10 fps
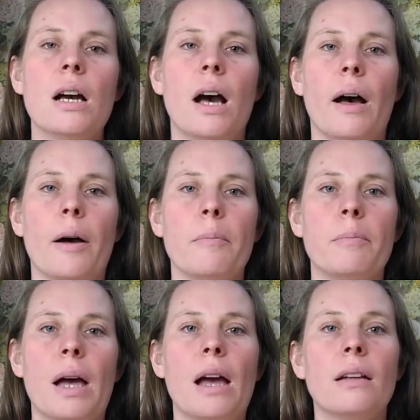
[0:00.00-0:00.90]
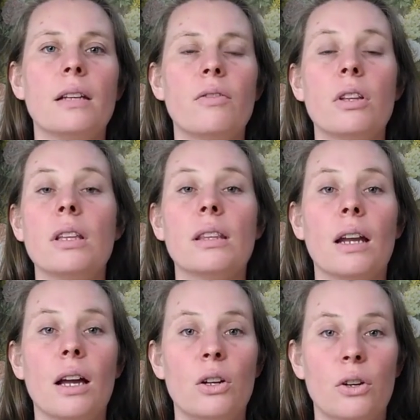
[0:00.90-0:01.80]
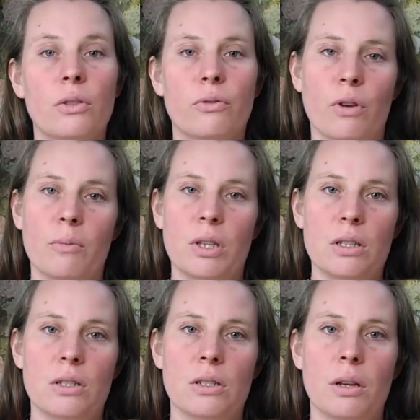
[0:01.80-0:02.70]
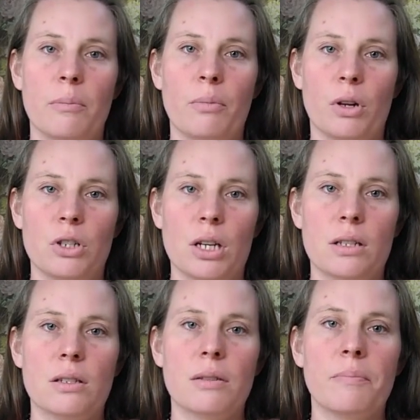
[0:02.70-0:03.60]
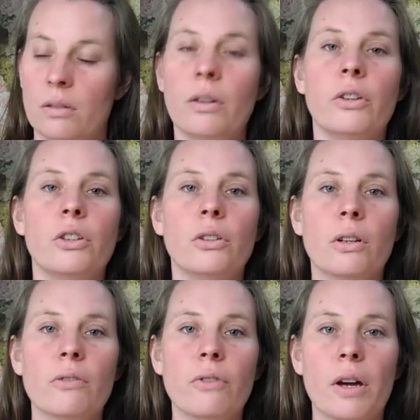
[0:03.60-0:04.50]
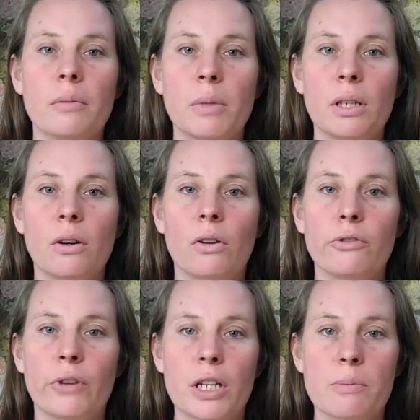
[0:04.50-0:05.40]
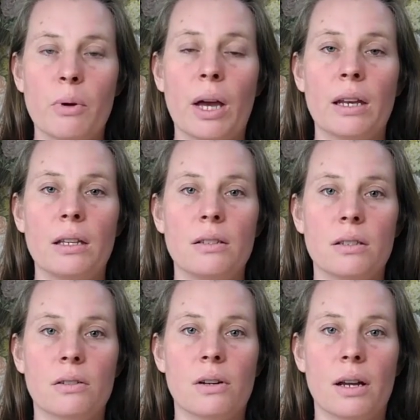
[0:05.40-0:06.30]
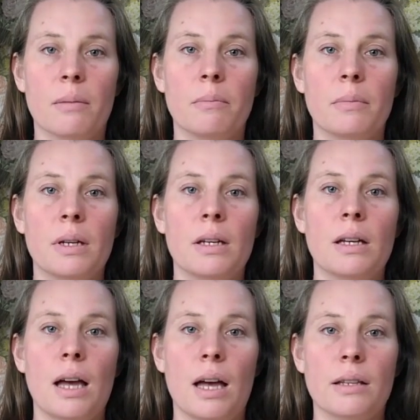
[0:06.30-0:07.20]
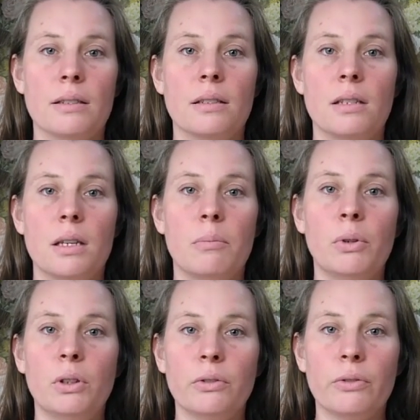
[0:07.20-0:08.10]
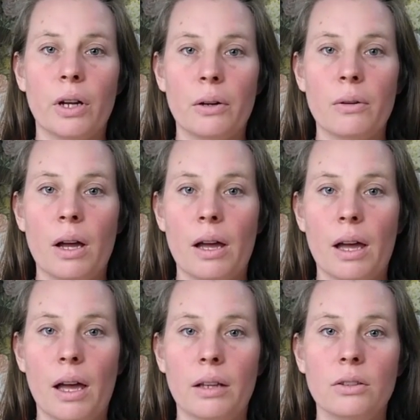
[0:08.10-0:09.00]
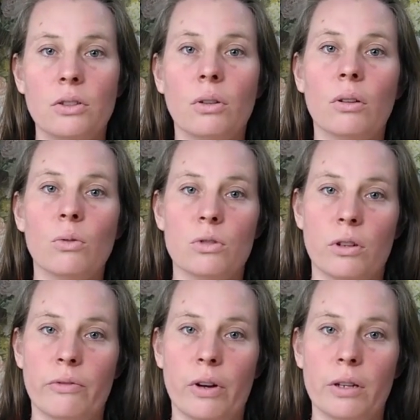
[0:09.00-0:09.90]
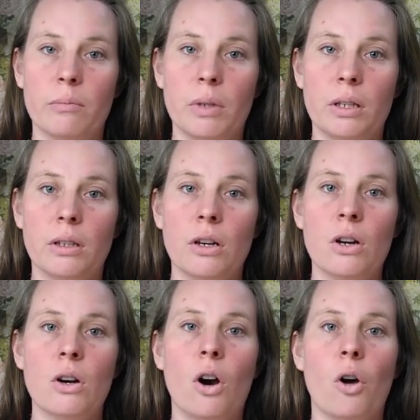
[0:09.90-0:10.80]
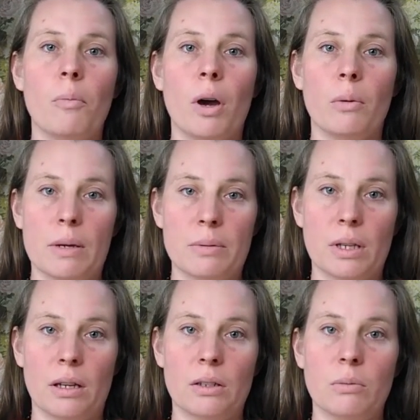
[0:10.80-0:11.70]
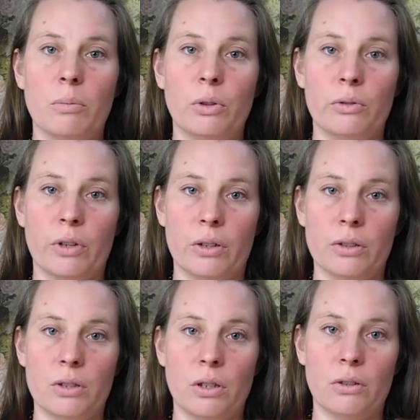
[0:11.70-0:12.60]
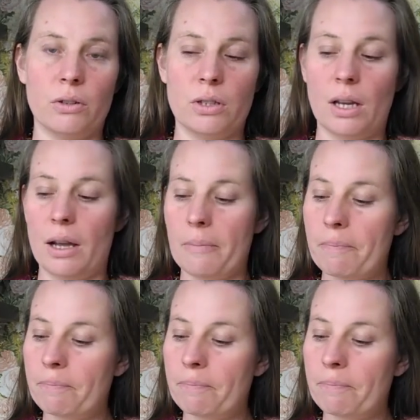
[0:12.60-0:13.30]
and everything that I learn from these projects. You can find me on Facebook and Instagram as the Boervrou, and you can also find me on my website boervrou.co.za.